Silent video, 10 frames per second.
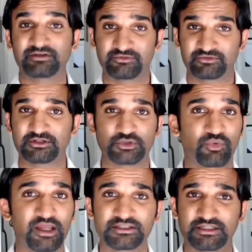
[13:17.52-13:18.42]

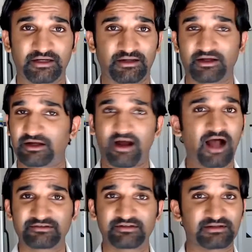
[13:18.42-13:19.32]
situation.
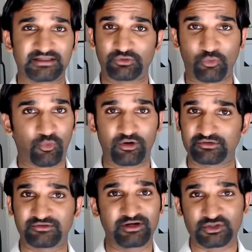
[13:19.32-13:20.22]
Constantly, the world
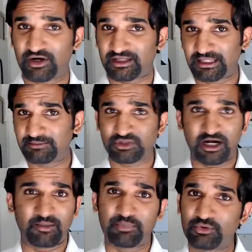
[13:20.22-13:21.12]
is going to keep
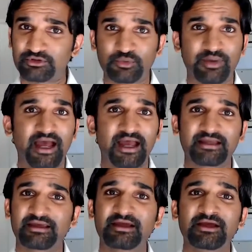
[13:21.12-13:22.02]
trying to pull you
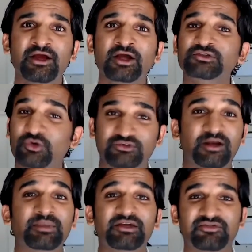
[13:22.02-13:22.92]
back. So it's going
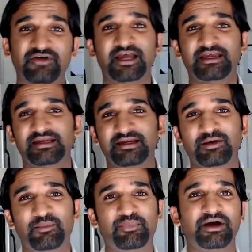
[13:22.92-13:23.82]
to be a fight,
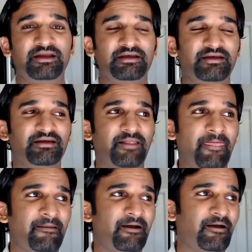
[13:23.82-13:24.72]
but
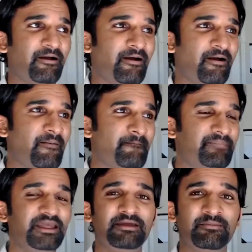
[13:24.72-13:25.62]

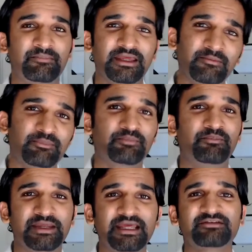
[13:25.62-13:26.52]
be
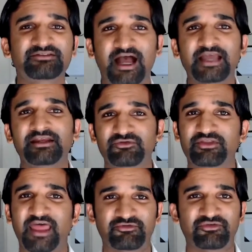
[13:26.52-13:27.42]
excited for
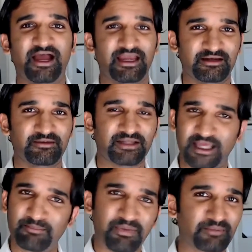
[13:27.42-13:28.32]
that fight.
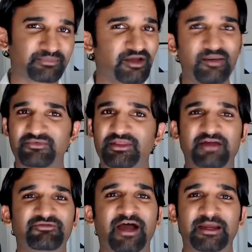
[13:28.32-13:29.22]
Get pumped up for
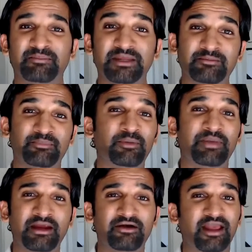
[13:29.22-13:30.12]
that fight. Be
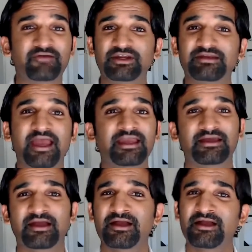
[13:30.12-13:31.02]
prepared every day.